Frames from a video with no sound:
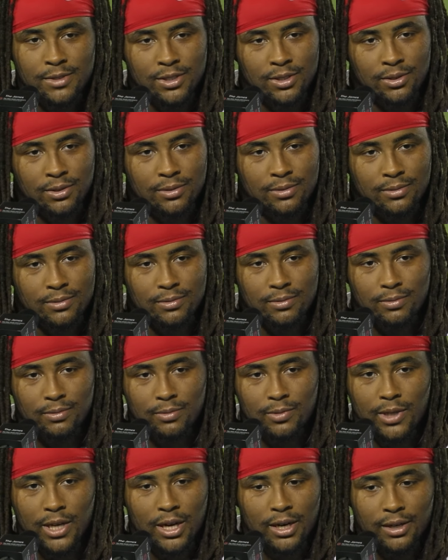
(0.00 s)
So
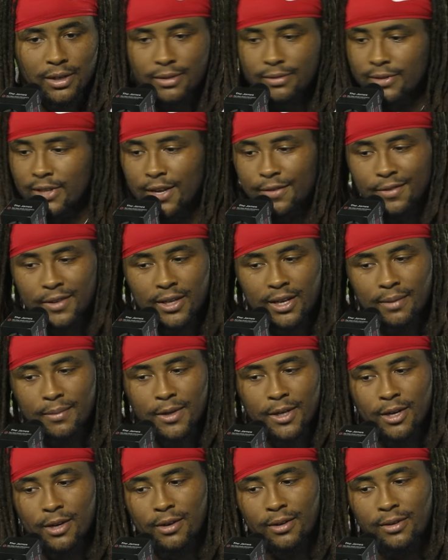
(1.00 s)
we got to definitely come
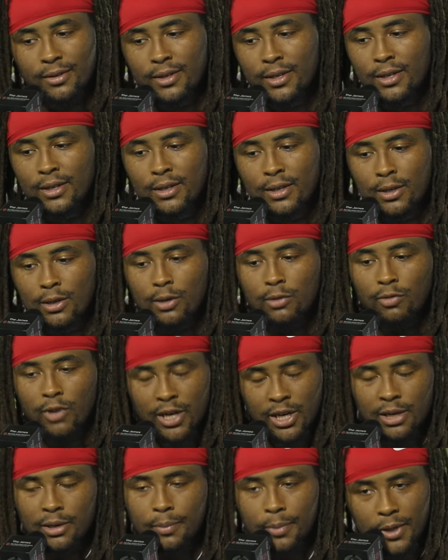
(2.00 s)
in there
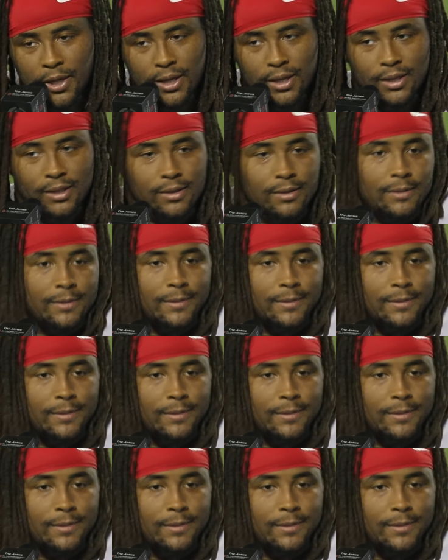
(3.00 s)
ready to play.